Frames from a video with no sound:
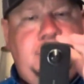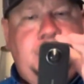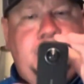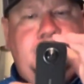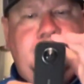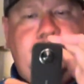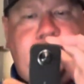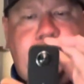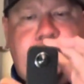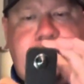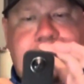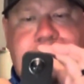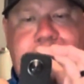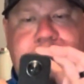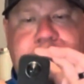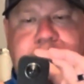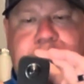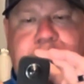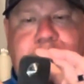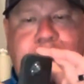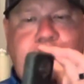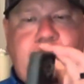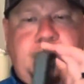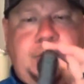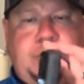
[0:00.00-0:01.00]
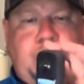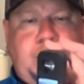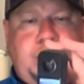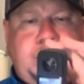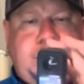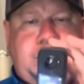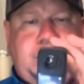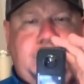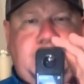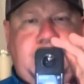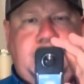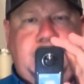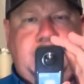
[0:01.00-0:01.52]
we'll just see what's
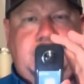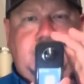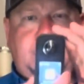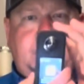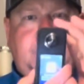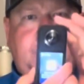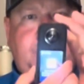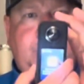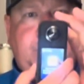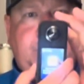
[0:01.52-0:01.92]
up.